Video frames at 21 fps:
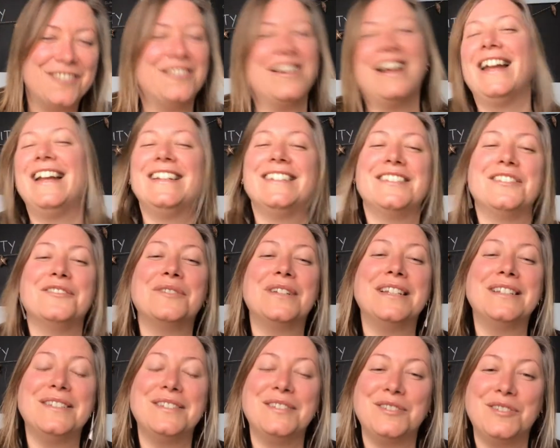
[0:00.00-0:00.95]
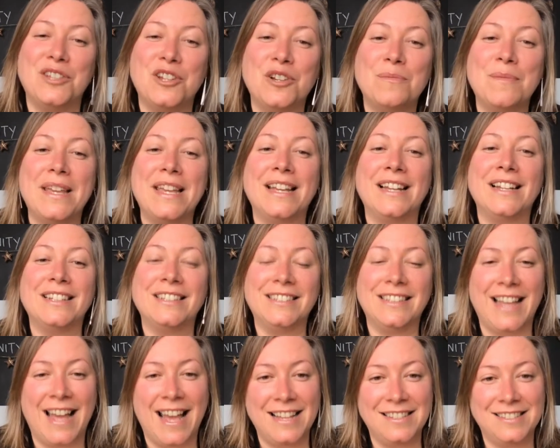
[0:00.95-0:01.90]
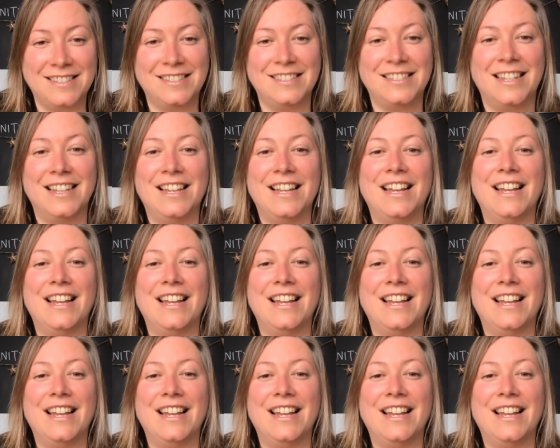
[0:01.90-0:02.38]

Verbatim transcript: right? So consuming less